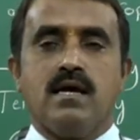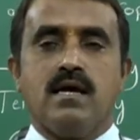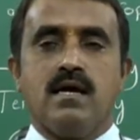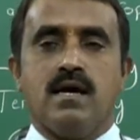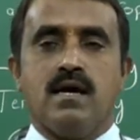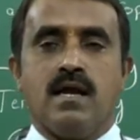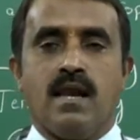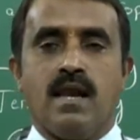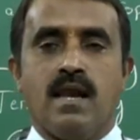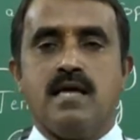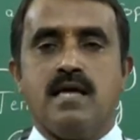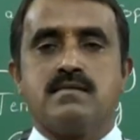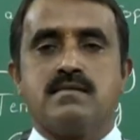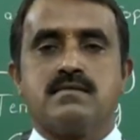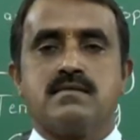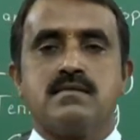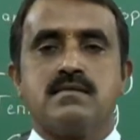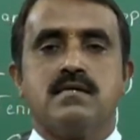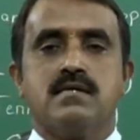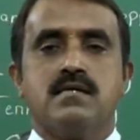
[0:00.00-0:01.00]

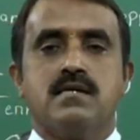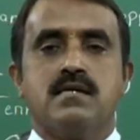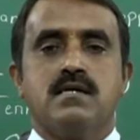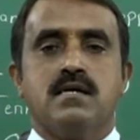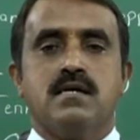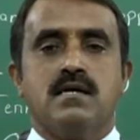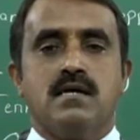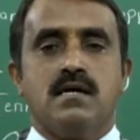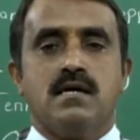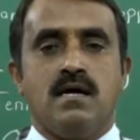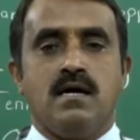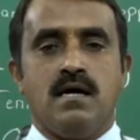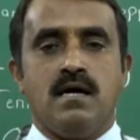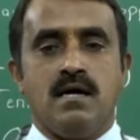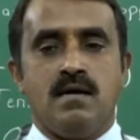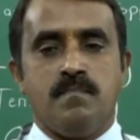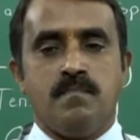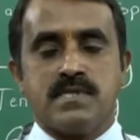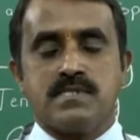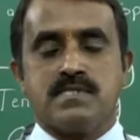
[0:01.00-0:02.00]
less
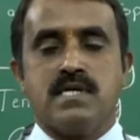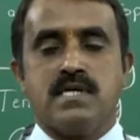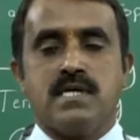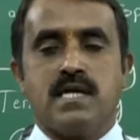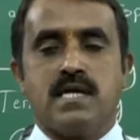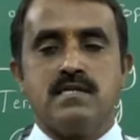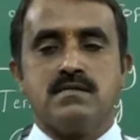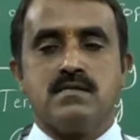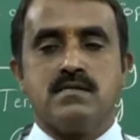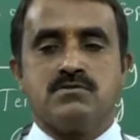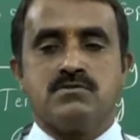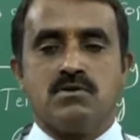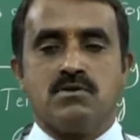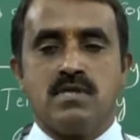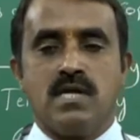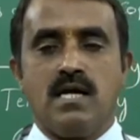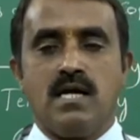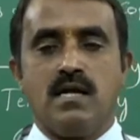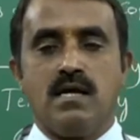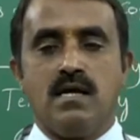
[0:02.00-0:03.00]
percentage, so
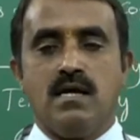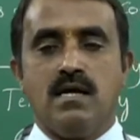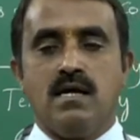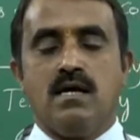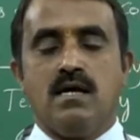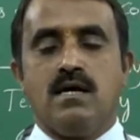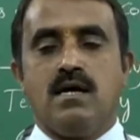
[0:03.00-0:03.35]
that